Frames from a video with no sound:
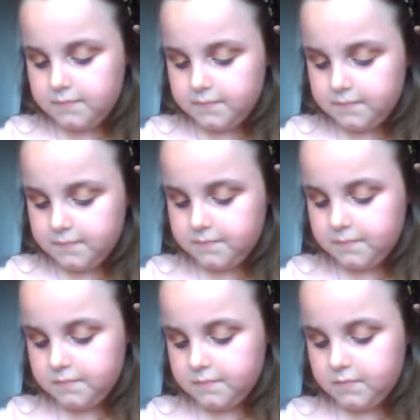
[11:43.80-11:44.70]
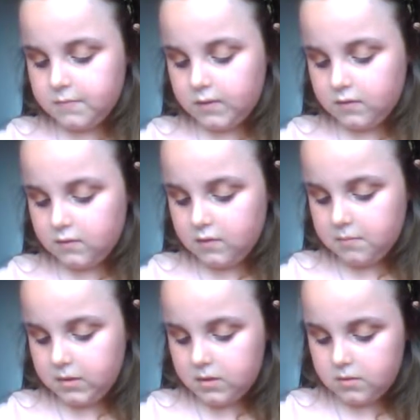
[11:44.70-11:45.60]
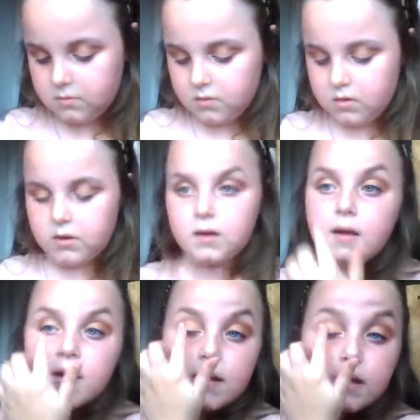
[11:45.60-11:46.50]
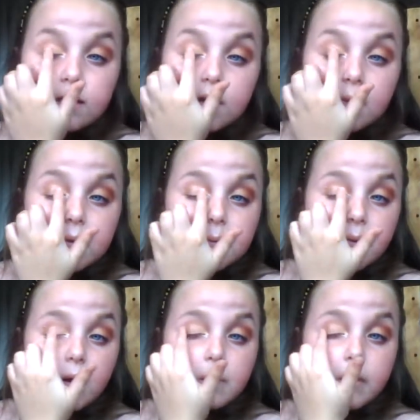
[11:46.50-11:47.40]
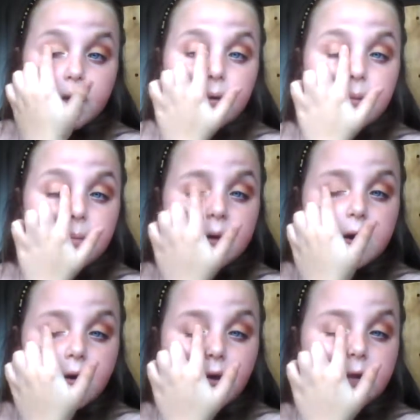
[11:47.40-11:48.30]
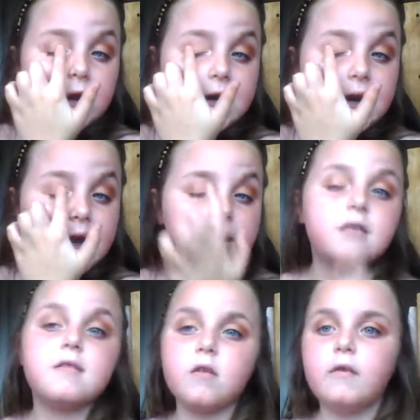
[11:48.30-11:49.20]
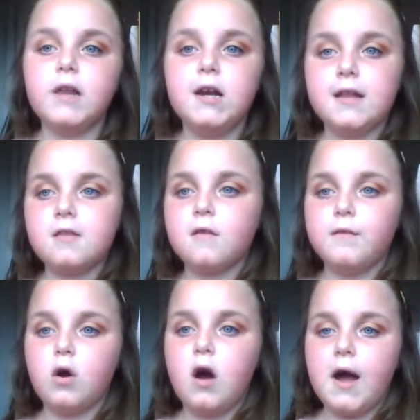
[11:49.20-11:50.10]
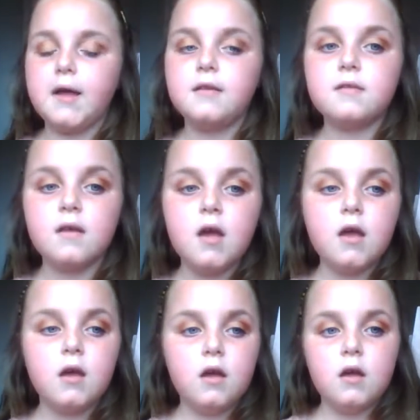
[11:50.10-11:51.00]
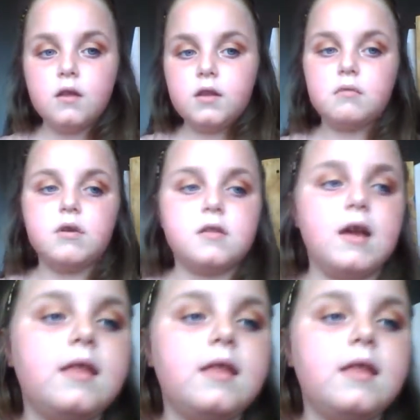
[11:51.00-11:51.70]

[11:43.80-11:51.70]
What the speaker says: Same with the other eye. Take a bit of primer and put it on the lids of your eyes. Then you want to take the glitter, even though it's got